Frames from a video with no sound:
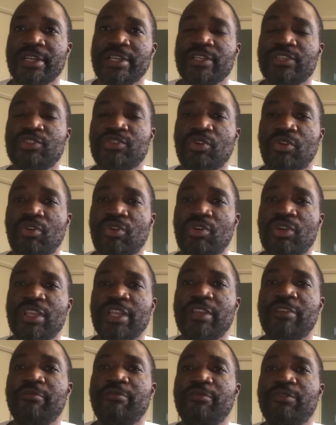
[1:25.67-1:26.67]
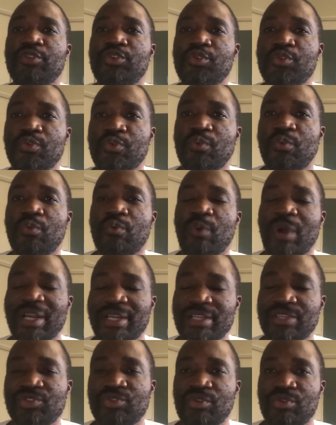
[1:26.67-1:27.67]
So if you
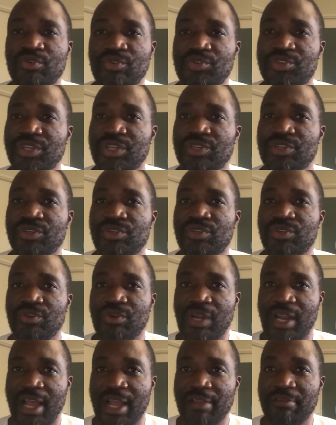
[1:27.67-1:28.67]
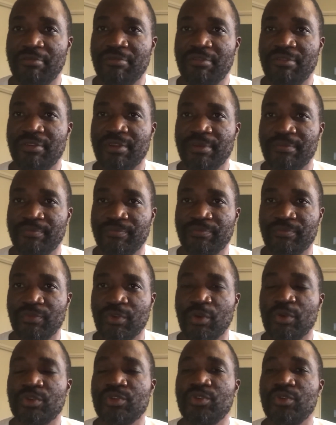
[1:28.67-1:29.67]
want a solution to your life
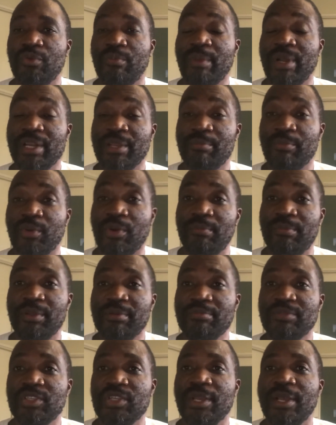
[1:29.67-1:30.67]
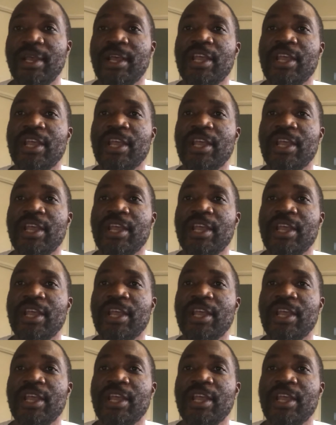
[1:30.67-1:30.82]
or to your money problems,